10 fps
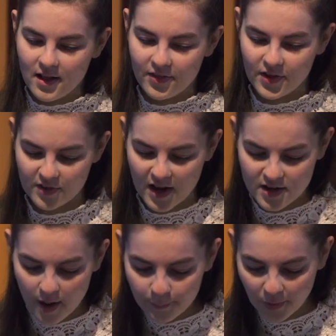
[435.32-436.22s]
There's a
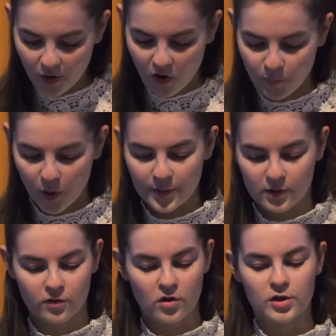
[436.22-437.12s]
number of
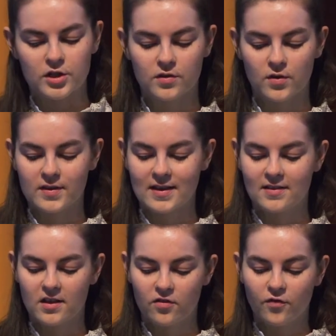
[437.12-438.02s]
popular Scottish songs
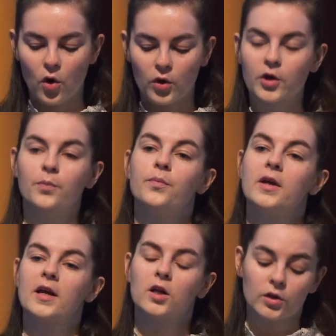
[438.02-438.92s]
in this volume,
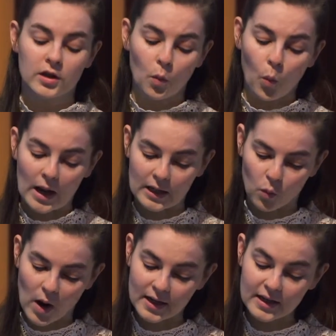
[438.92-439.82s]
including Wally
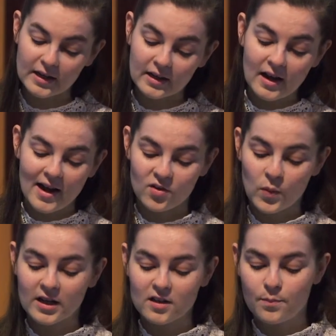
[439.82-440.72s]
Wally, as
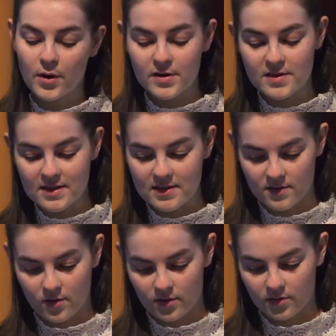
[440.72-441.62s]
well as Burns's
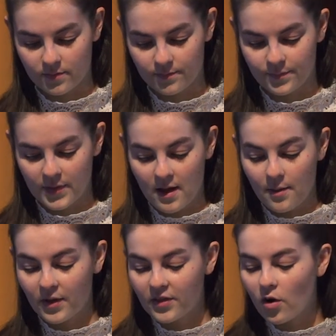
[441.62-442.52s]
songs,
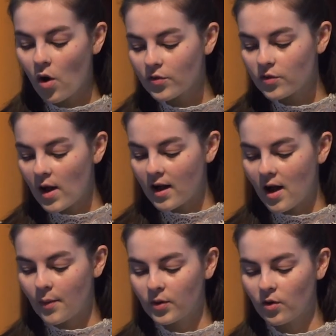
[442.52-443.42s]
but there are also a
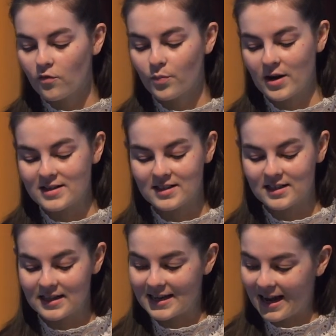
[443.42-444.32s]
couple of
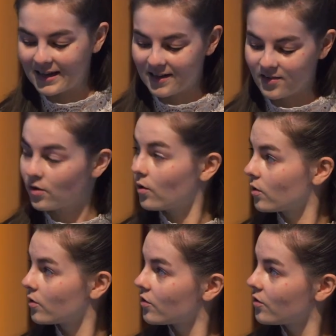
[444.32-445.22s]
printed Gaelic
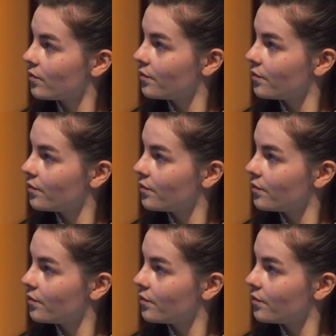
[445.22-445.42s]
songs,